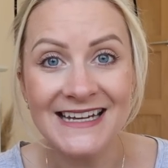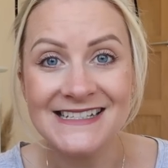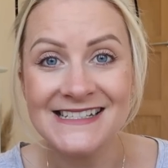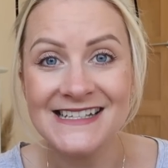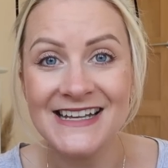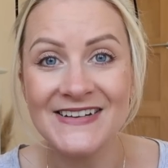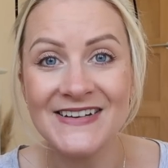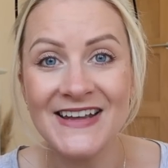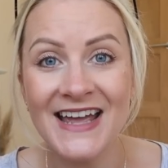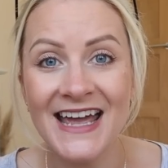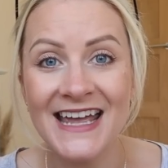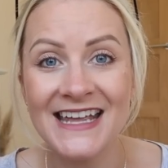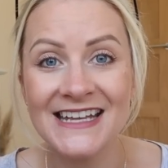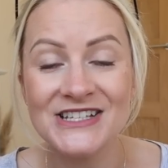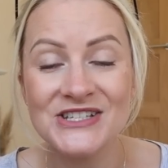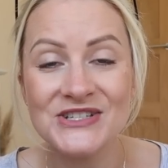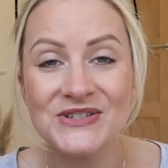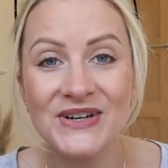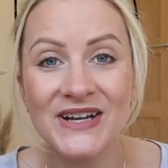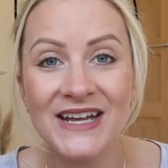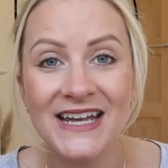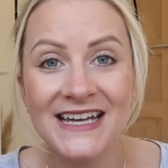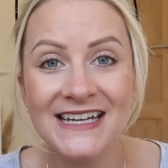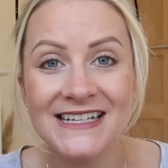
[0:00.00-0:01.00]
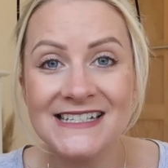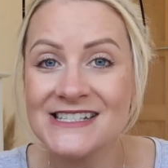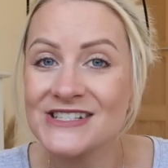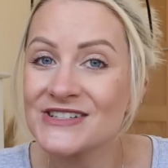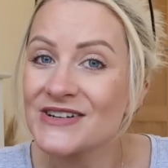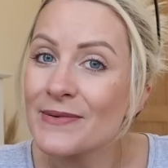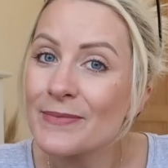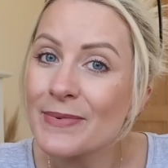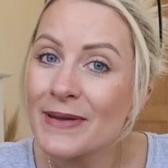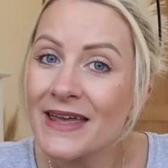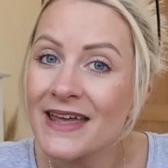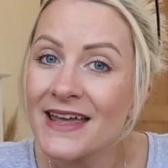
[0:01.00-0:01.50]
So yeah, enjoy it,
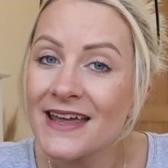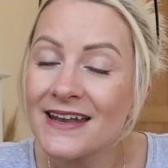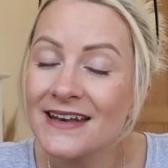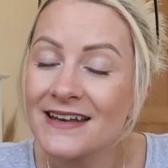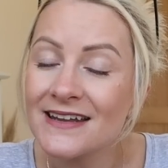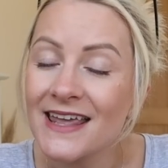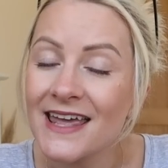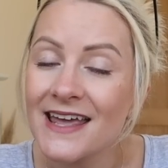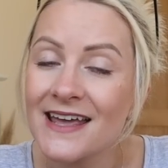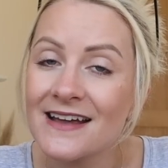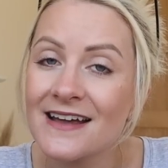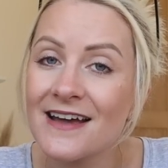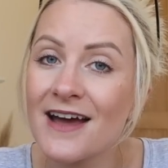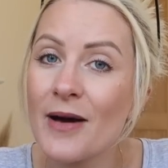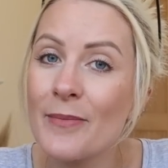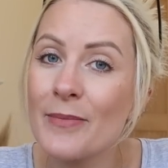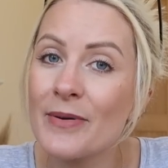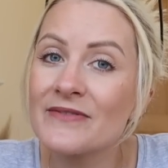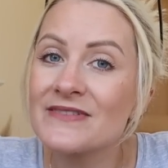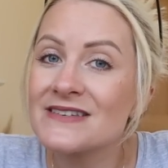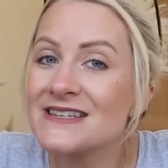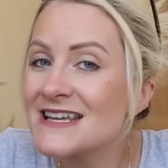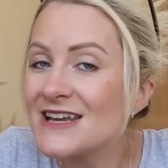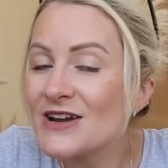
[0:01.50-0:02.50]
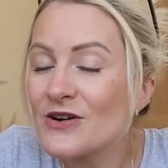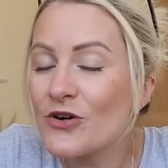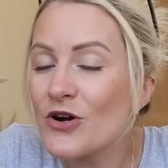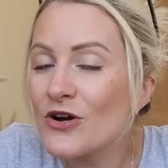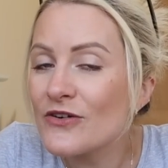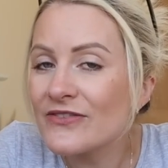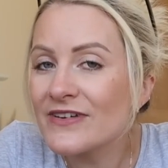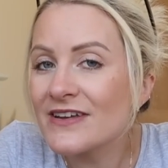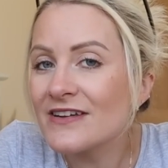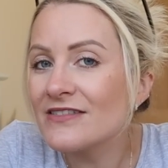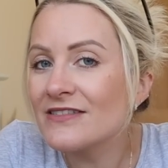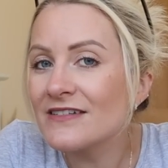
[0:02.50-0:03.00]
strap in, get a cup of tea or
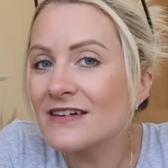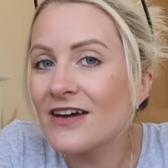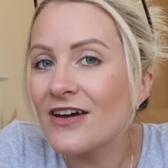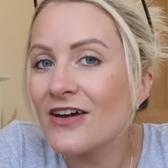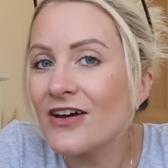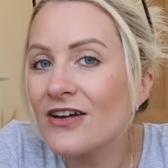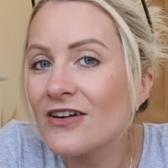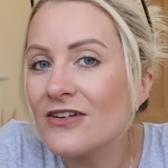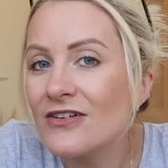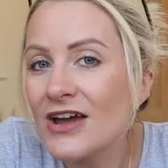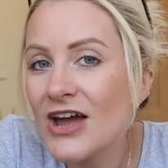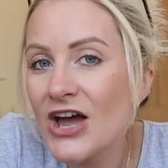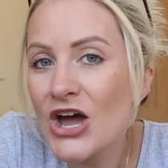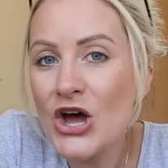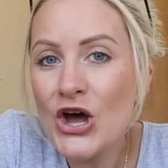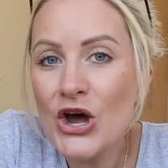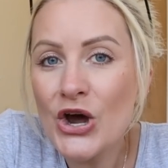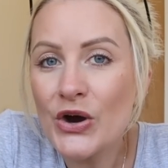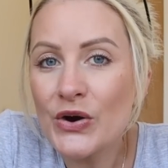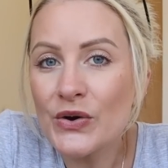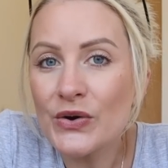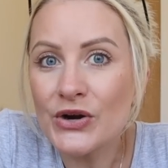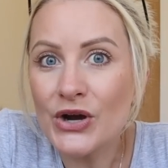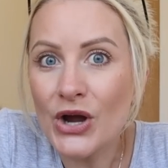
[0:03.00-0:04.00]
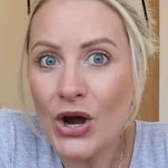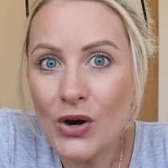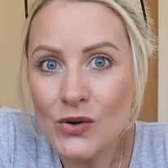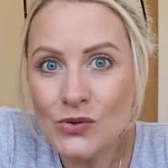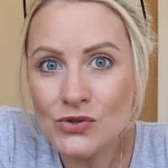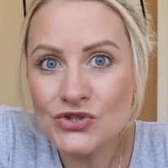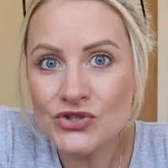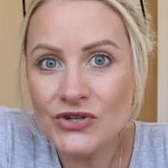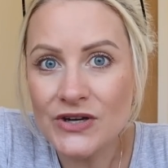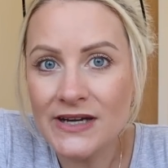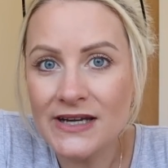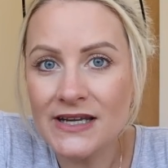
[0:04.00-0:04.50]
coffee on the go, or a
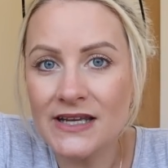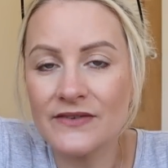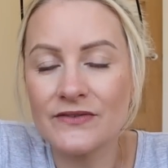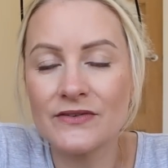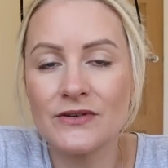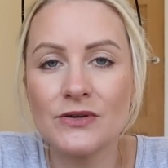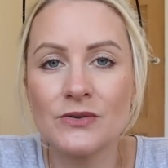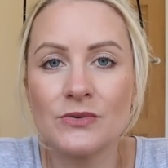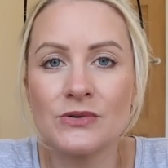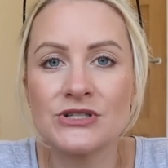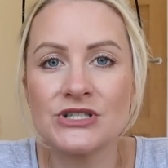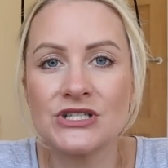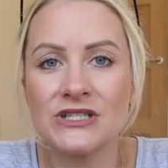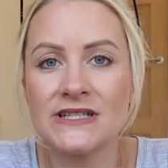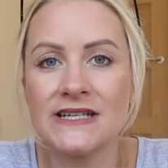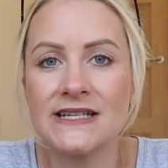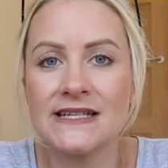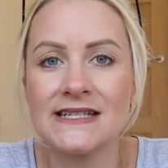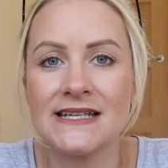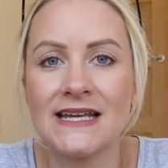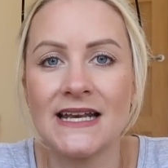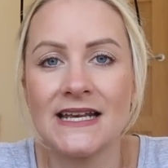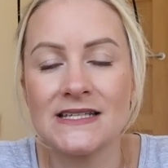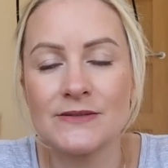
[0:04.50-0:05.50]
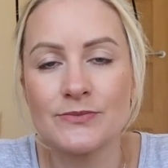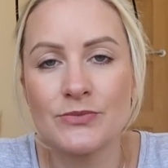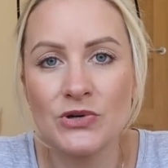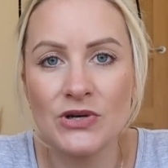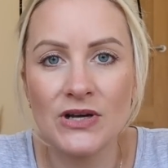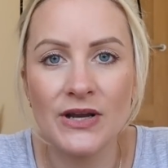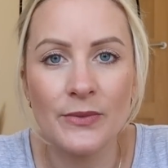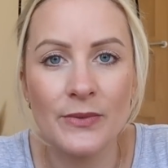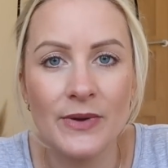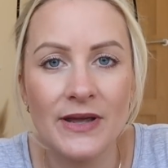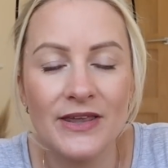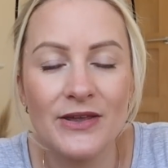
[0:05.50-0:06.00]
cold drink if you're watching this and it's
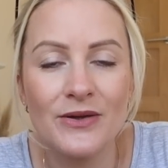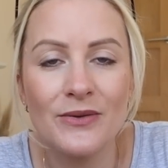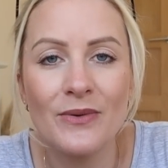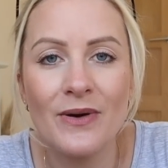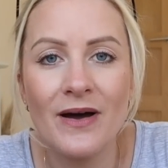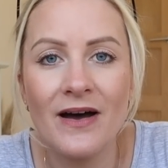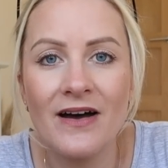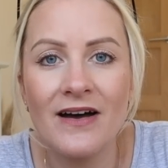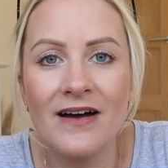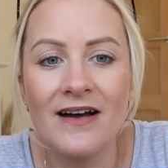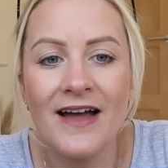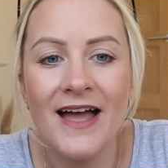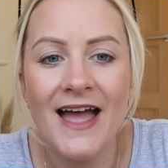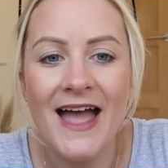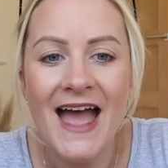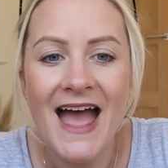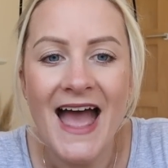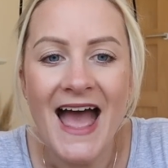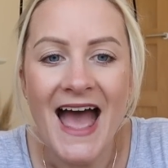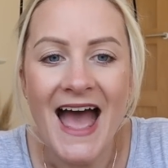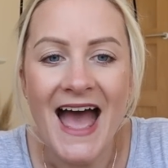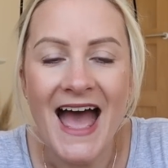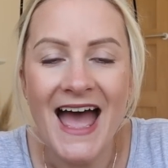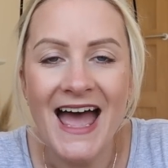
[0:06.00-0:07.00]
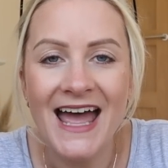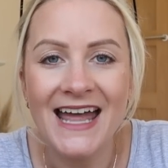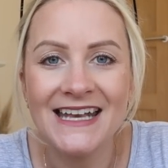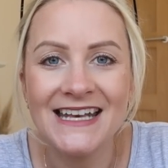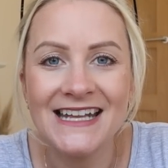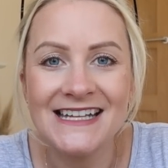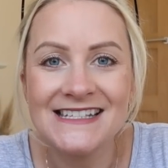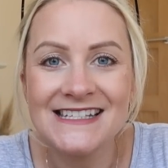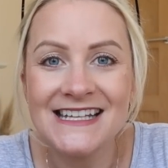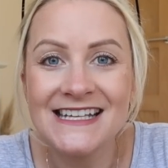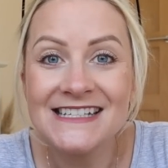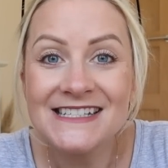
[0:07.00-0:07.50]
boiling where you are, and
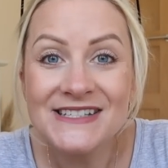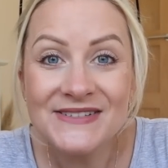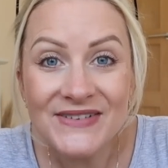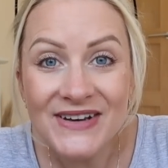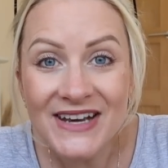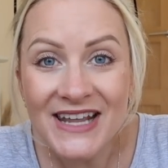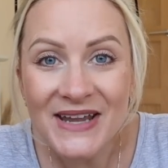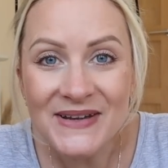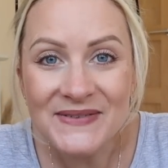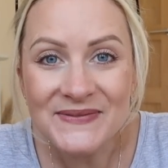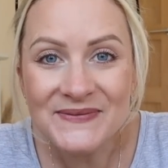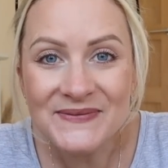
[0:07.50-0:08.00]
let's get into the video.